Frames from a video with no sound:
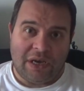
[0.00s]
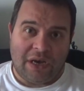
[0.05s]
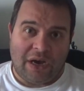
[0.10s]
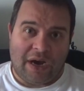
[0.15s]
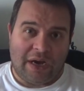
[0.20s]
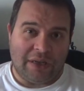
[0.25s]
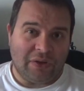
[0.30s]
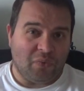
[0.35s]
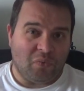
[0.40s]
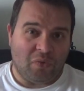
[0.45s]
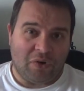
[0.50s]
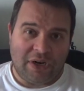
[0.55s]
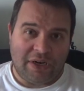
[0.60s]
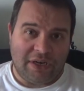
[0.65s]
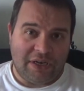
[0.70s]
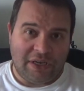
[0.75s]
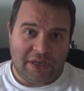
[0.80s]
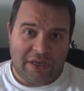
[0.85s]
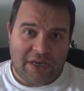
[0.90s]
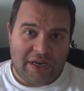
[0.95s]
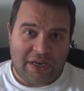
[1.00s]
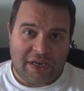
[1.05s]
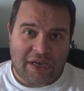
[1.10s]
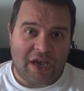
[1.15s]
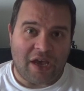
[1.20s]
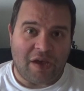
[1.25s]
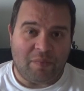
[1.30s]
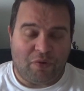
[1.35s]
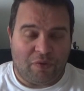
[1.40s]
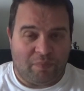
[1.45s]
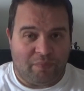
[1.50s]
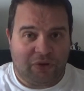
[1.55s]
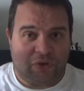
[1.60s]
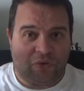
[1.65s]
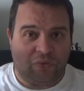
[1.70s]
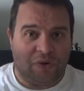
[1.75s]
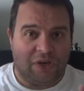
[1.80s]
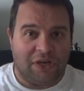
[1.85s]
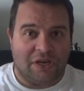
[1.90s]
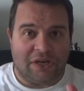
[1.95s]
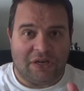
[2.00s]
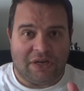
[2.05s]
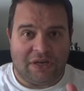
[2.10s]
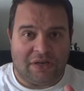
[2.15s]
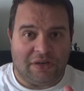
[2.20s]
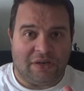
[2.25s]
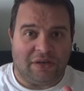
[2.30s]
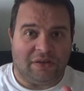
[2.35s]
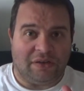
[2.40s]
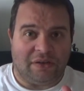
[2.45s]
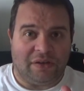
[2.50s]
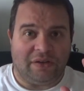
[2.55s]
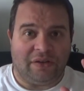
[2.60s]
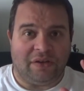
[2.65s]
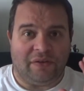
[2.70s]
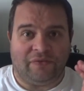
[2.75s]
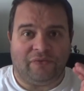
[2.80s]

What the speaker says: I don't want any cable between the